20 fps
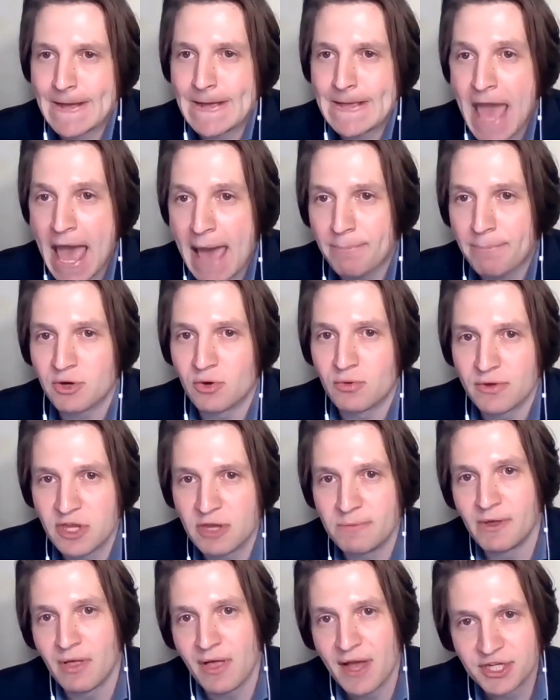capital
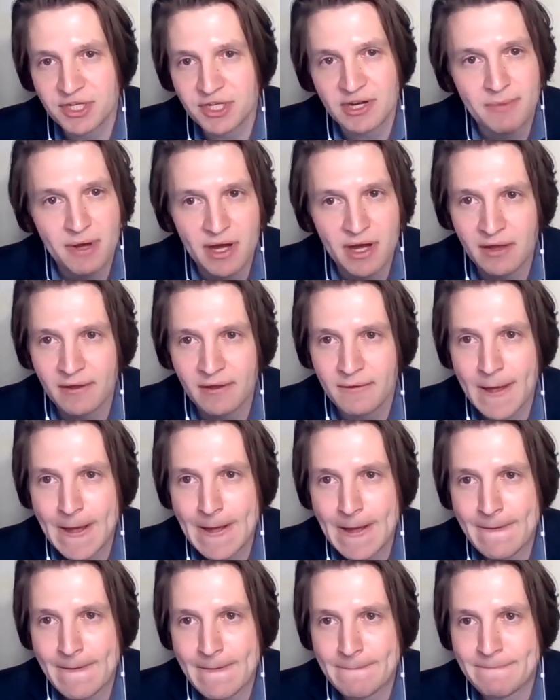accumulation among
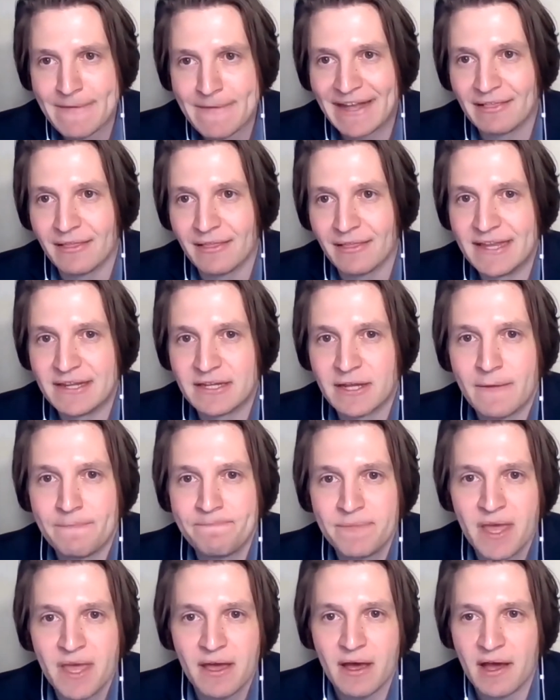um, elite
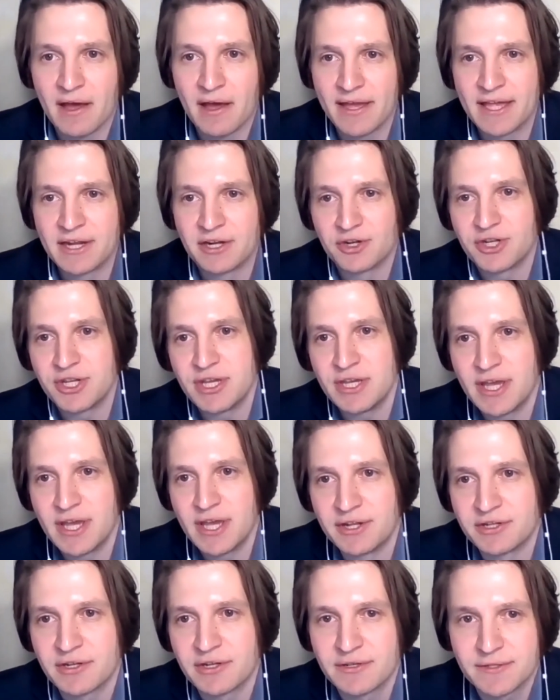uh, energy
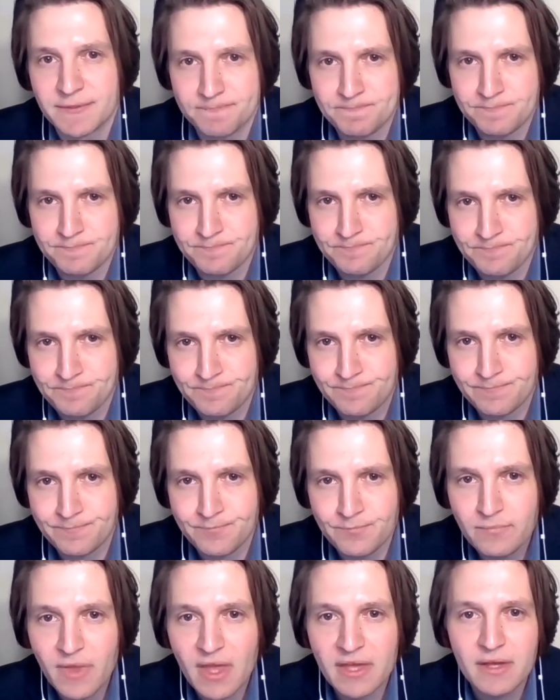interests.
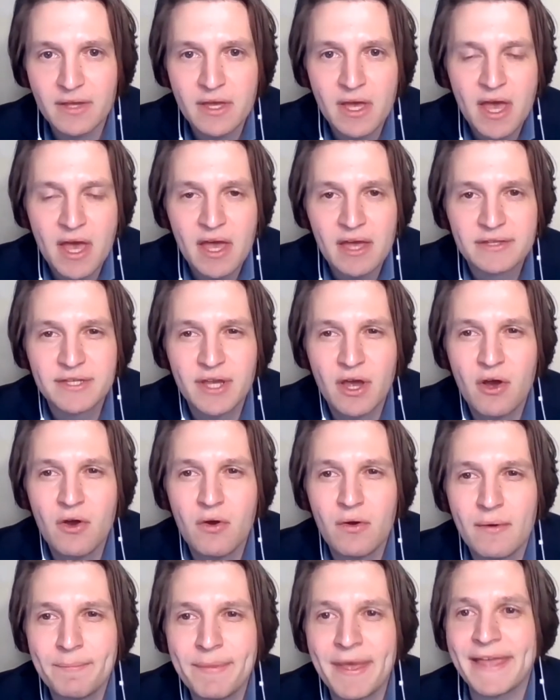
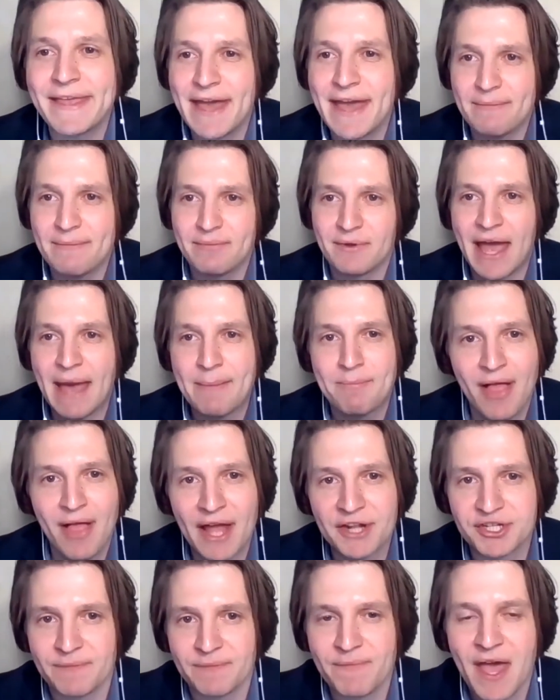So, yeah,
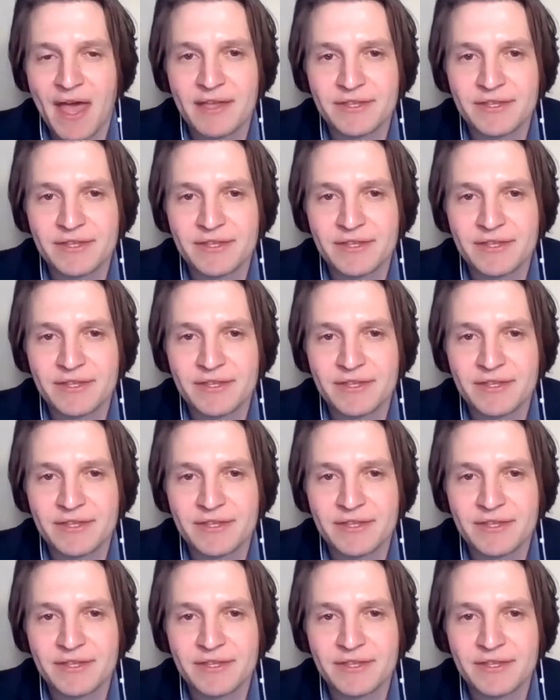Appalachia.